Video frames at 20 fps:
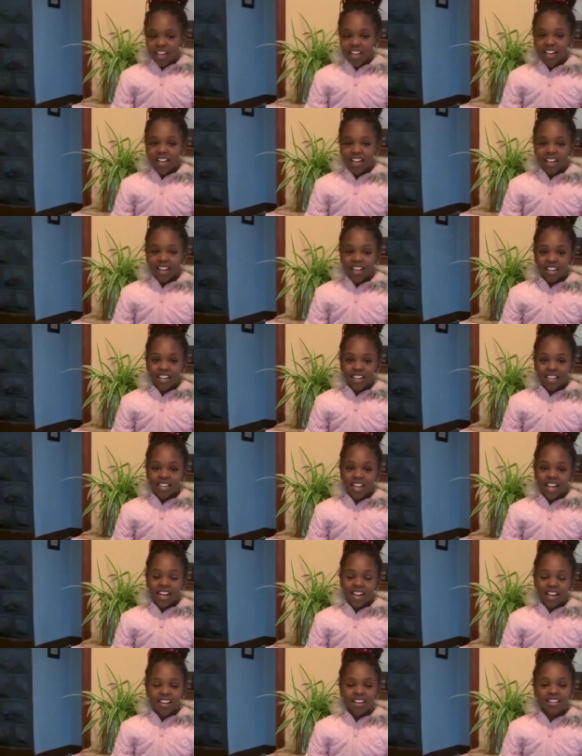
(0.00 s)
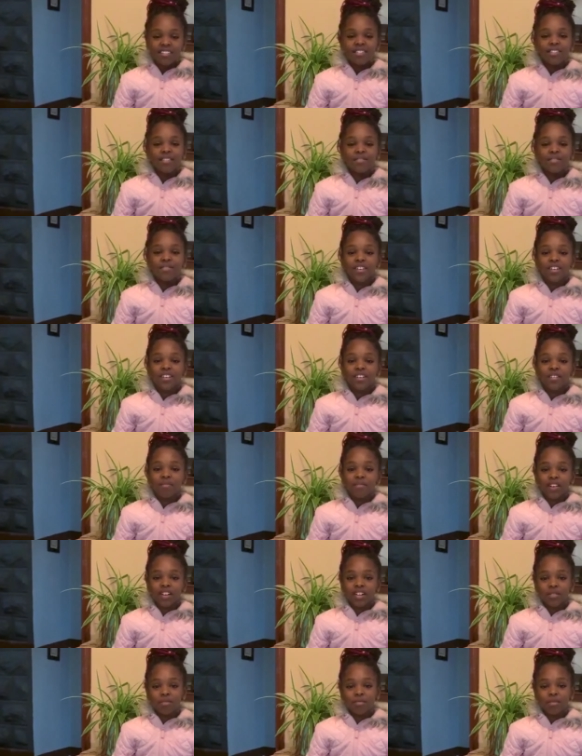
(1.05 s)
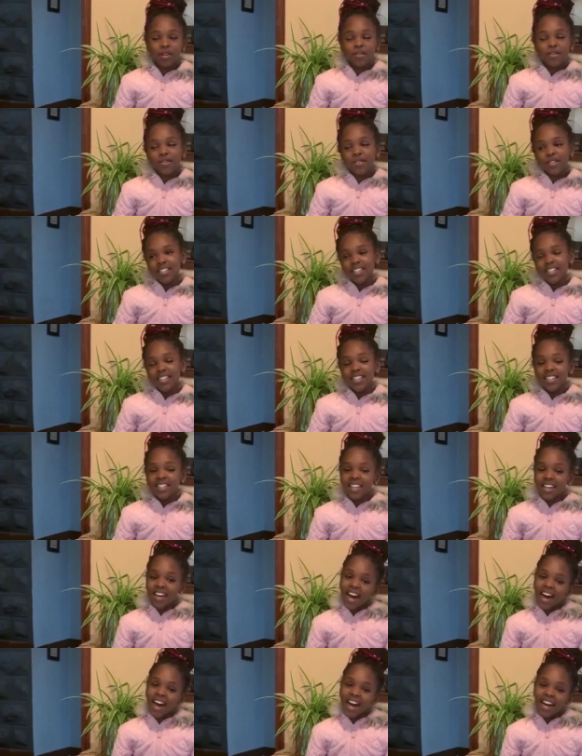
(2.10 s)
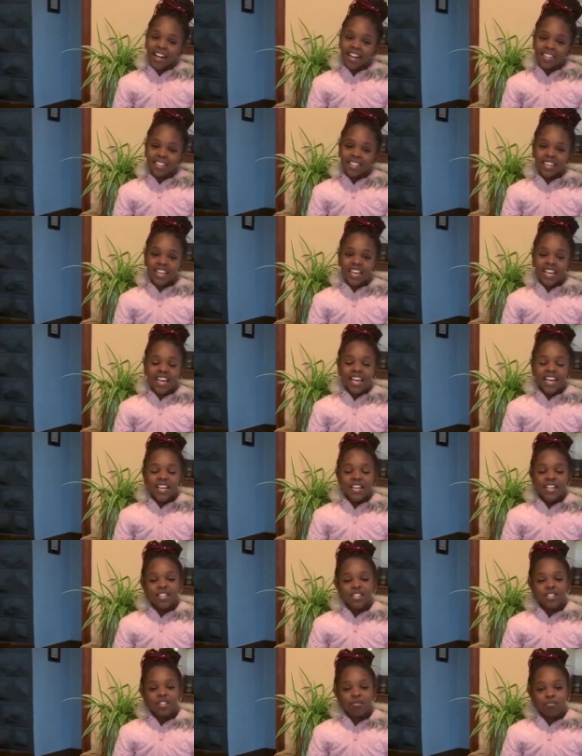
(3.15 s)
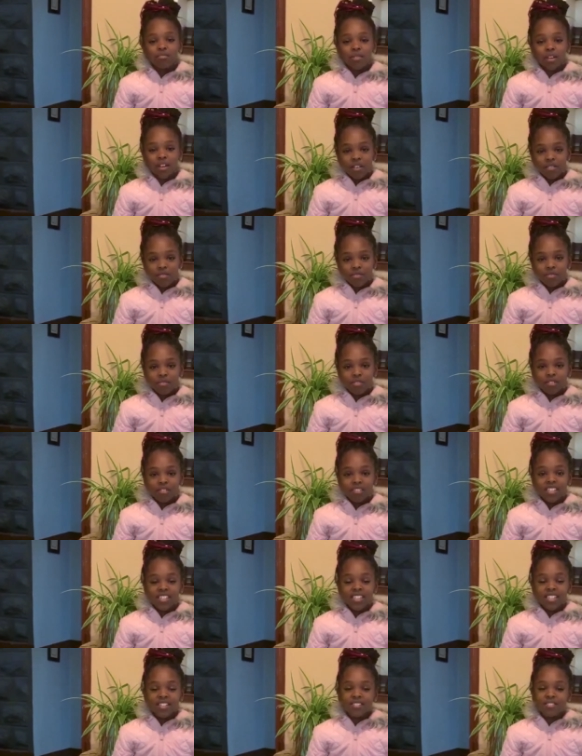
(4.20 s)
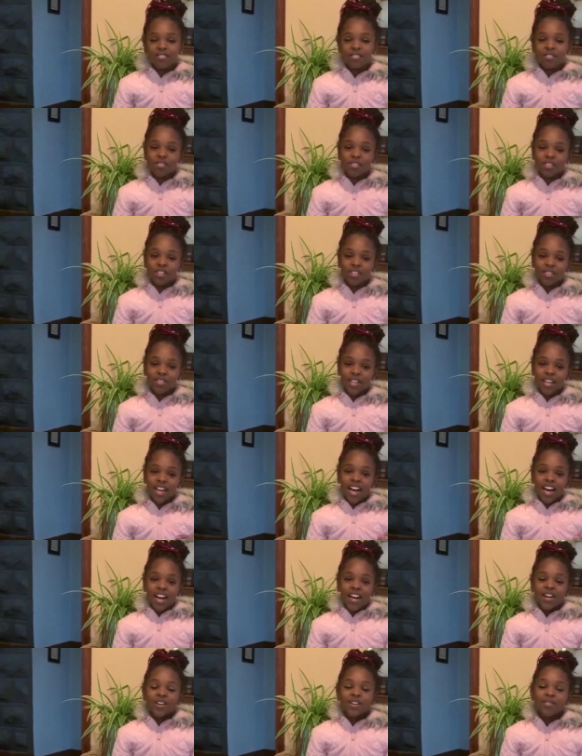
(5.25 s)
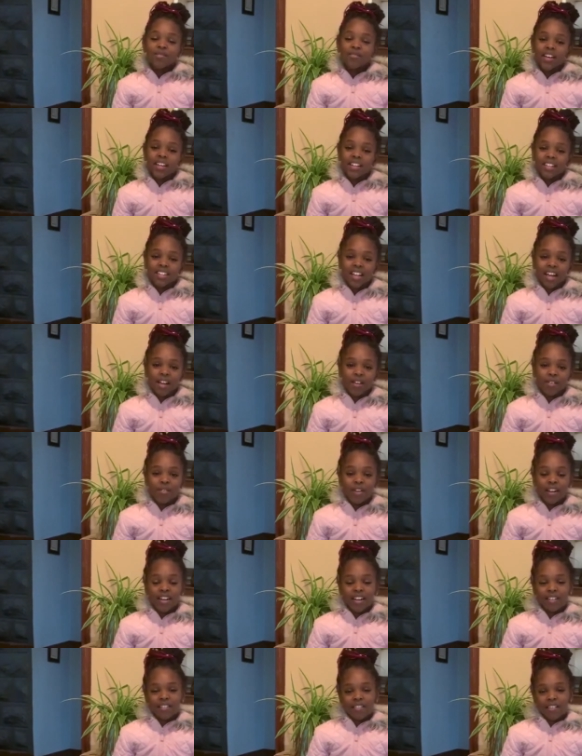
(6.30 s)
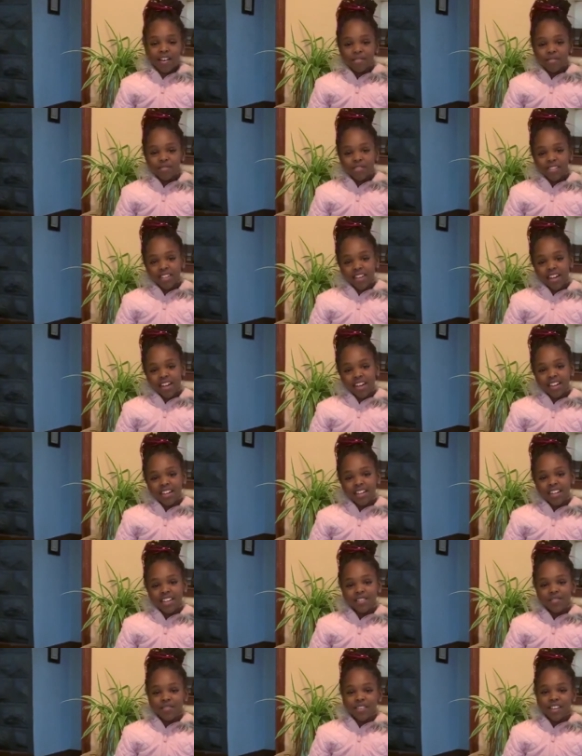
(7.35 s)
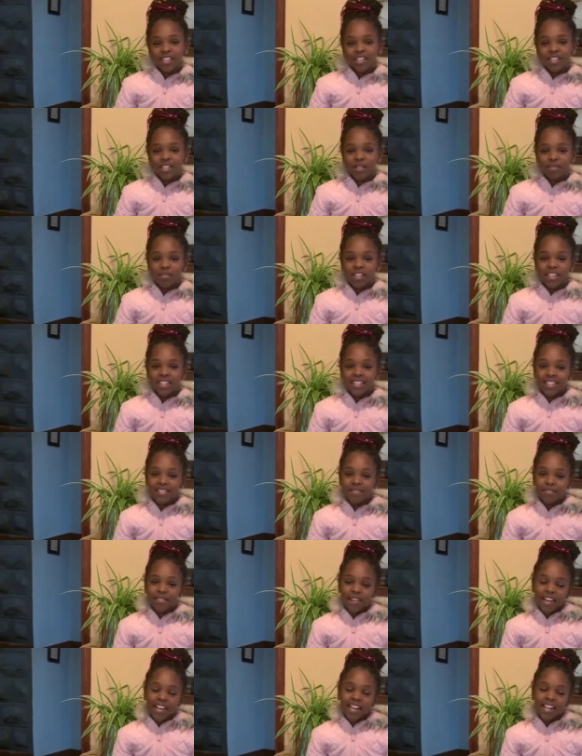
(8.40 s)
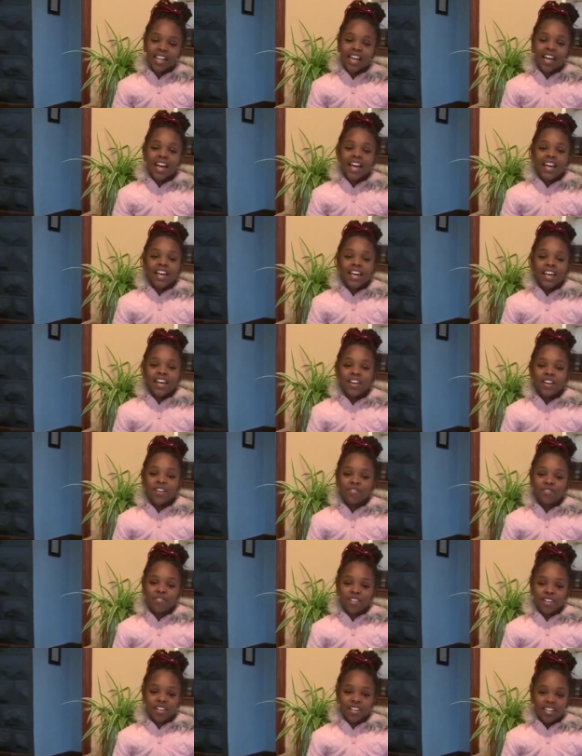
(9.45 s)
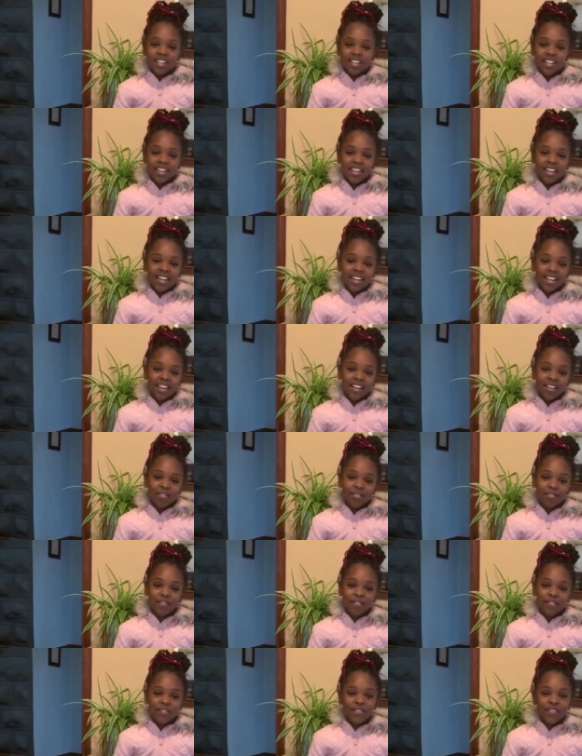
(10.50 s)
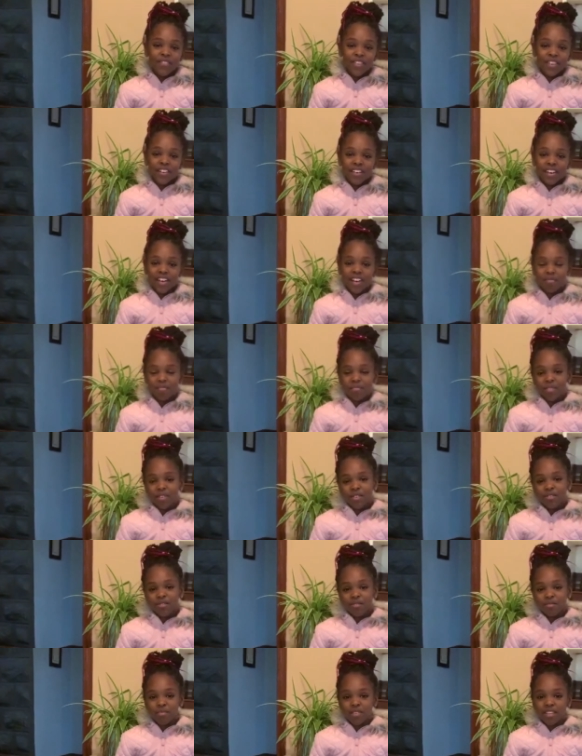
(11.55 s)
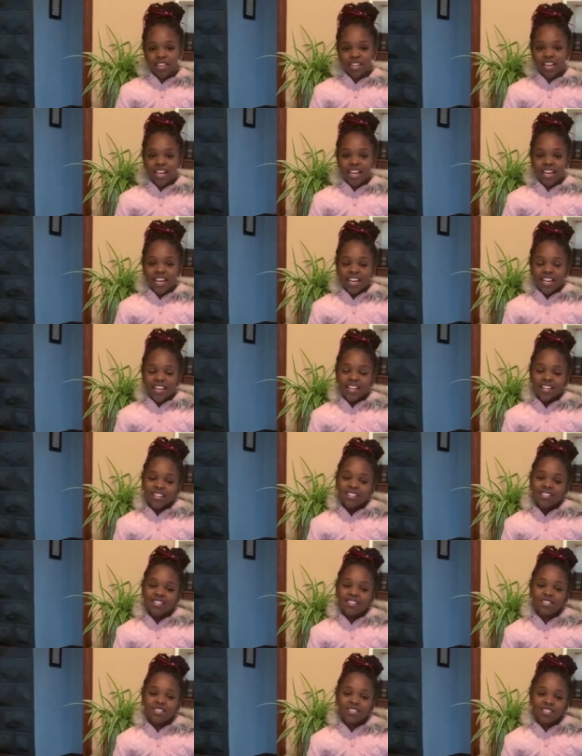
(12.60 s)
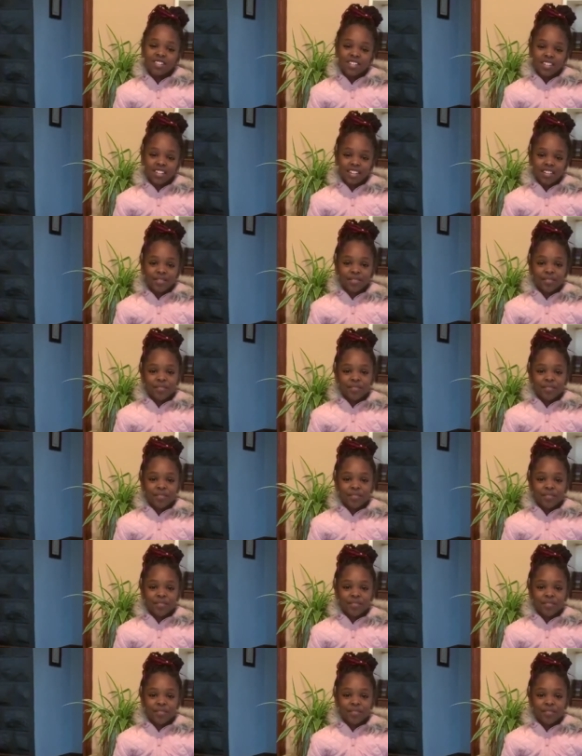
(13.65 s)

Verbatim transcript: And I love him very much because he's kind, he's prayerful, he's always on my side whenever I'm sad. He makes me smile every day and I'm very happy to be his daughter.